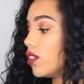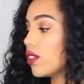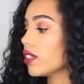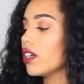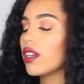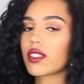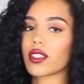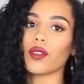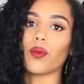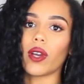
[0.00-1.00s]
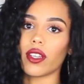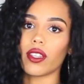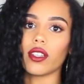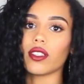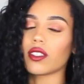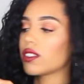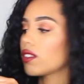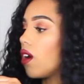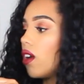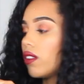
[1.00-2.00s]
You can honestly wear
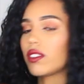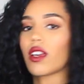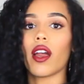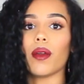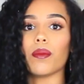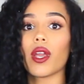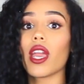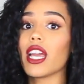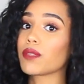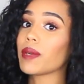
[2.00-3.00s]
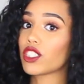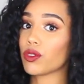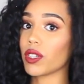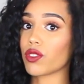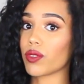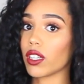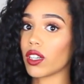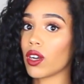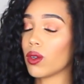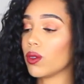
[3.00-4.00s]
this all the time, especially when it's really
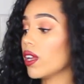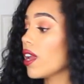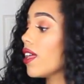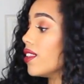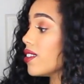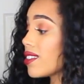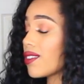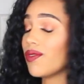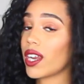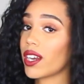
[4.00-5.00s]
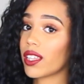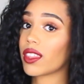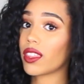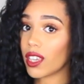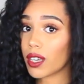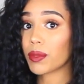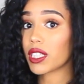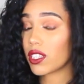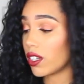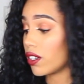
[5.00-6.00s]
cold. This is a very thick
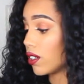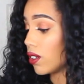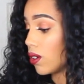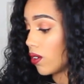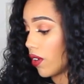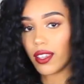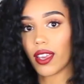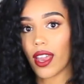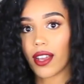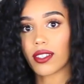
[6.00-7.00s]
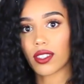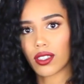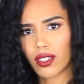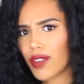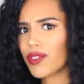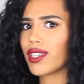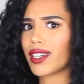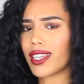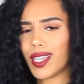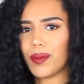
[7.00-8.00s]
material. Yeah, it's definitely
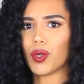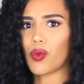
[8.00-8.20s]
going to keep me